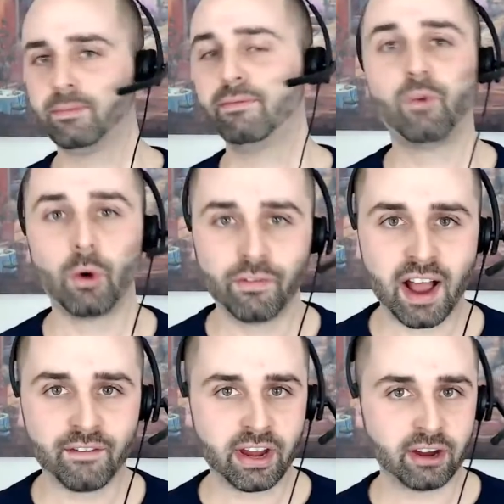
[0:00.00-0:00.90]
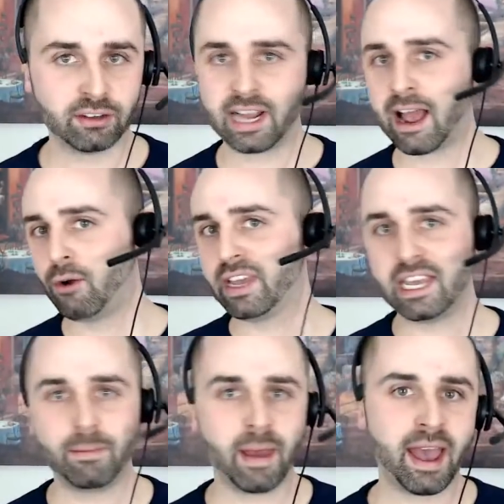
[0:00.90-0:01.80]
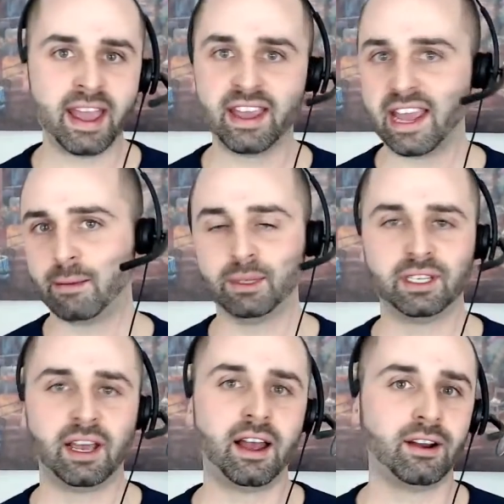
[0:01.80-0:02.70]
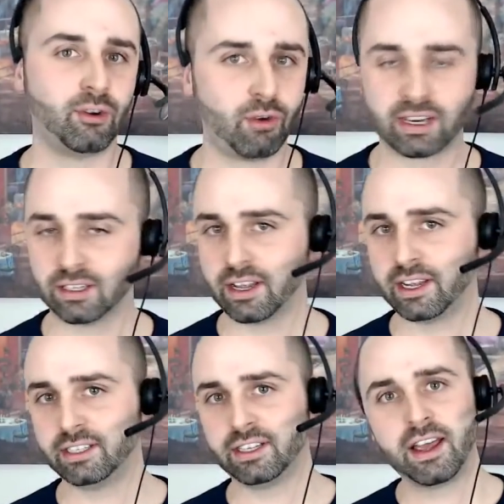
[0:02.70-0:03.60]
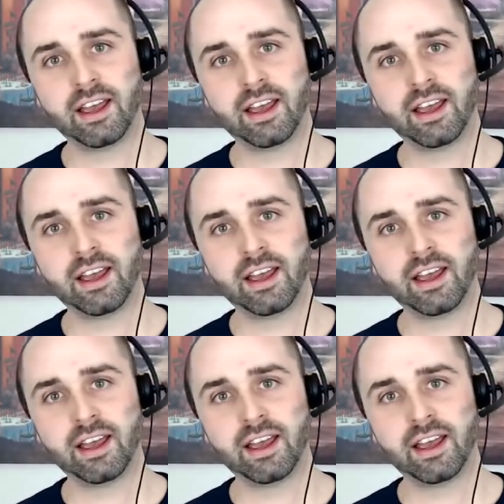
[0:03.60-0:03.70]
four or five years now, eBay, Amazon, Craigslist,